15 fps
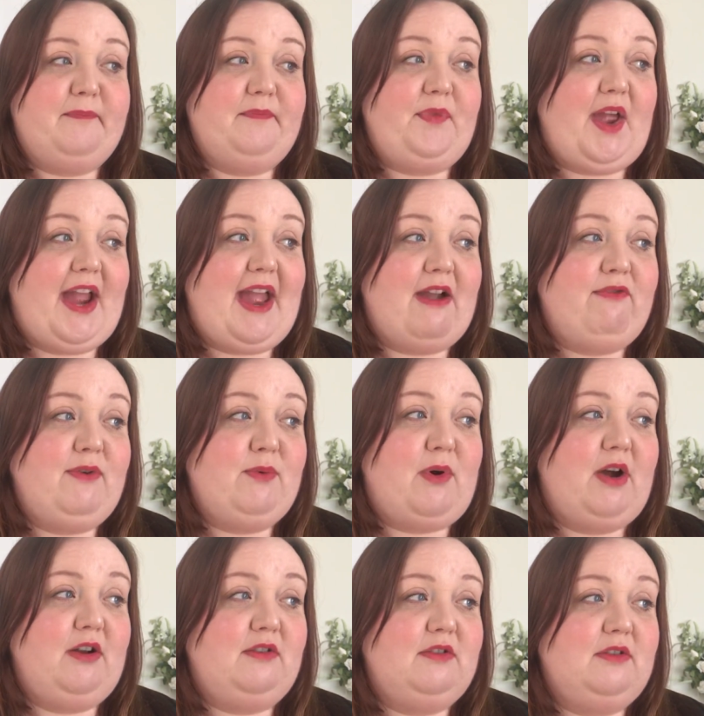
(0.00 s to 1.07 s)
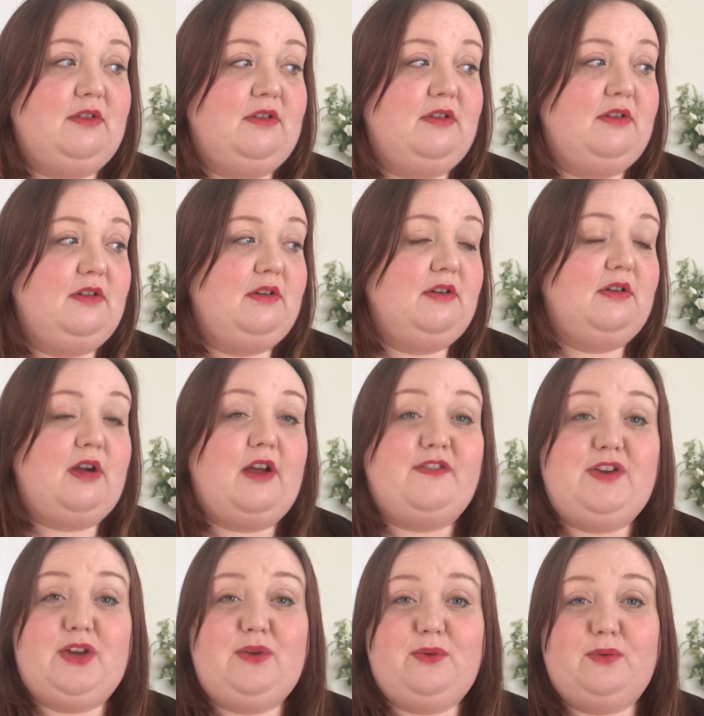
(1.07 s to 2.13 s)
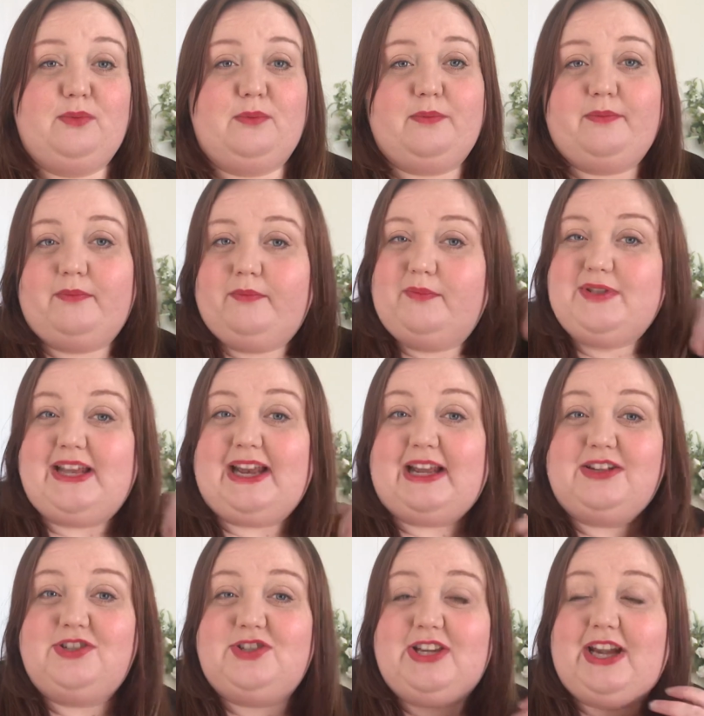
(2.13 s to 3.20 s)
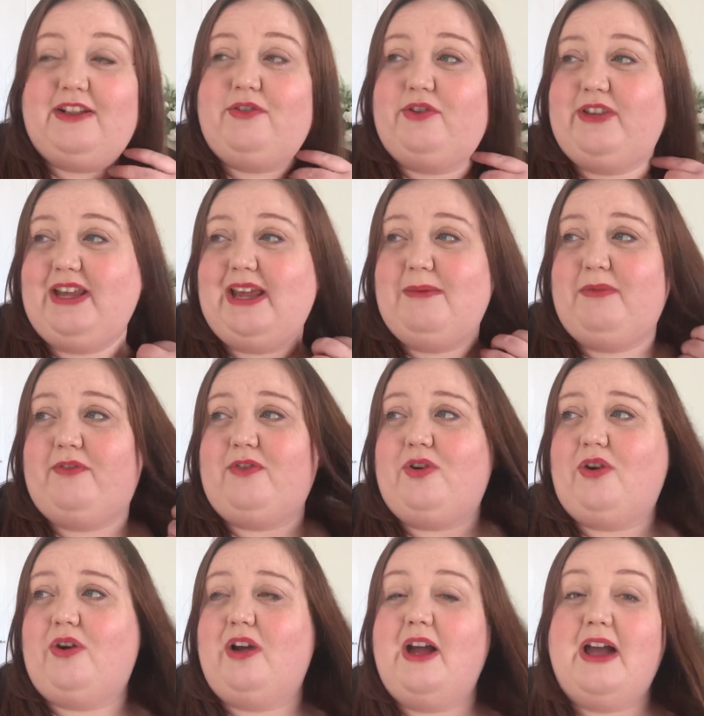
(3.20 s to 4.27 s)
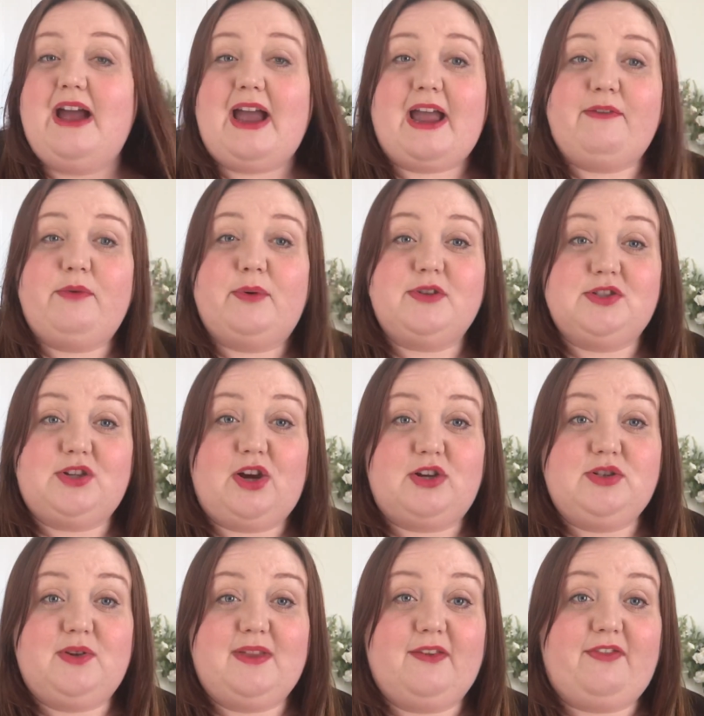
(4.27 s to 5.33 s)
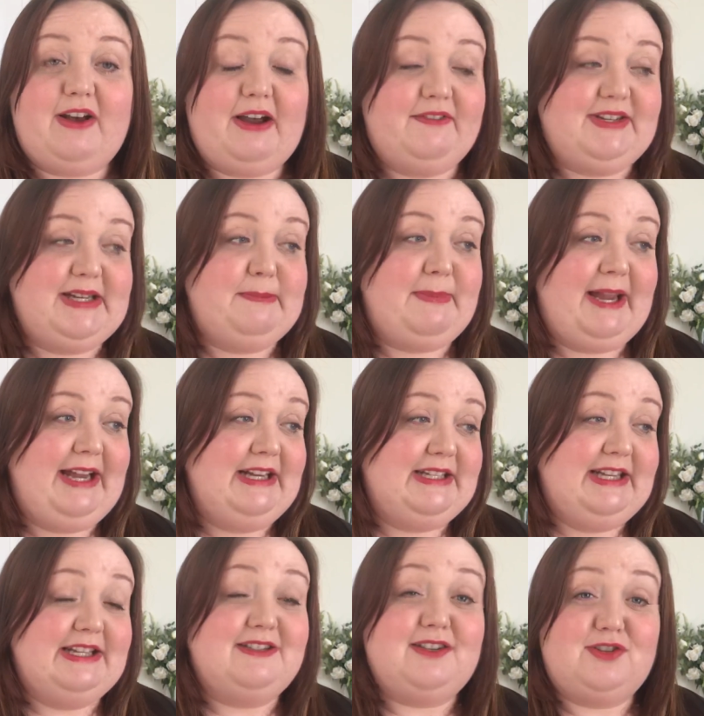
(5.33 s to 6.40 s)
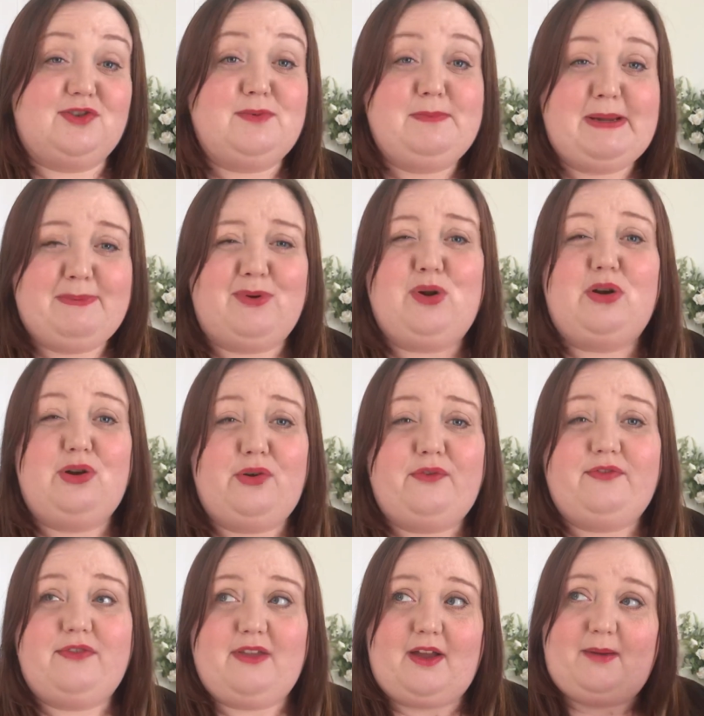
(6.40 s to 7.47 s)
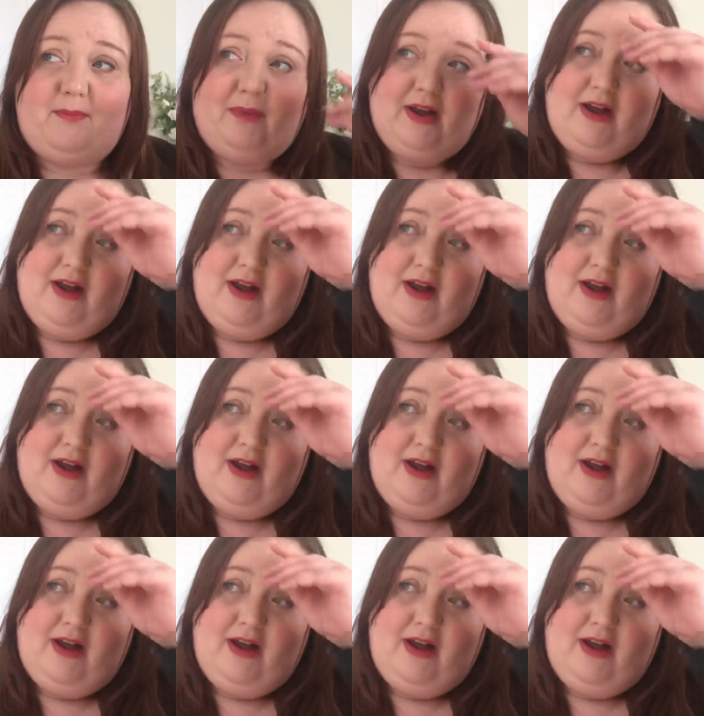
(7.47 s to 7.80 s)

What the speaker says: like everyone, was it last year or the year before, everyone started doing the 5D paintings, and some people loved them,